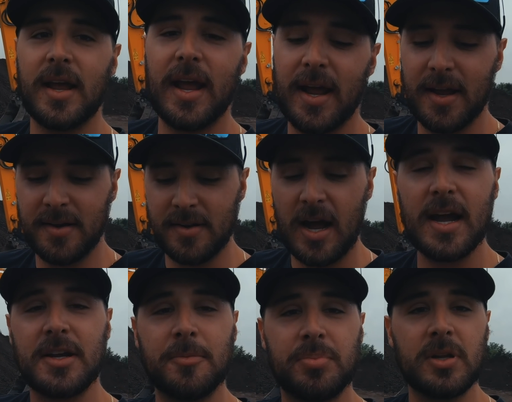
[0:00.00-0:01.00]
and I
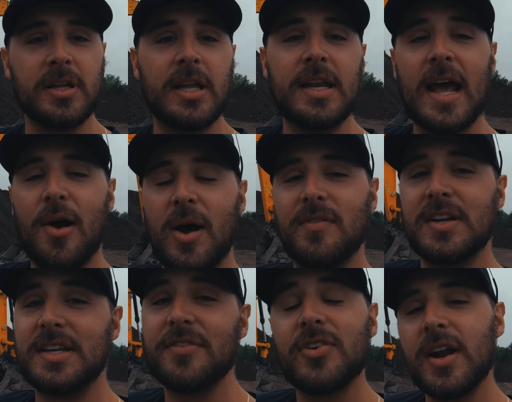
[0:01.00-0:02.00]
completely now have a
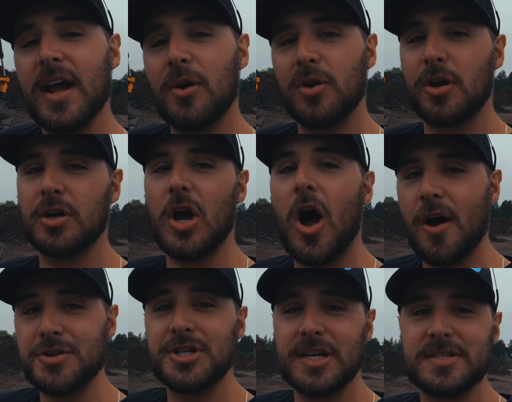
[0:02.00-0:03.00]
different outlook
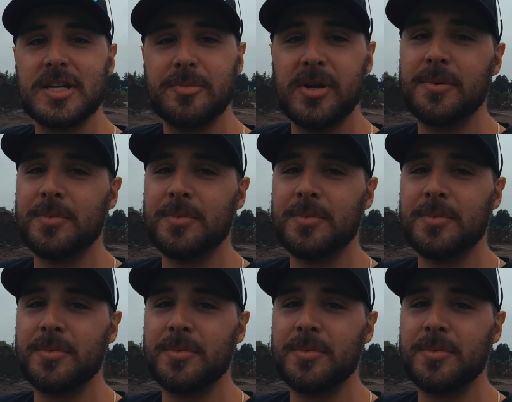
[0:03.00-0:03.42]
on JCB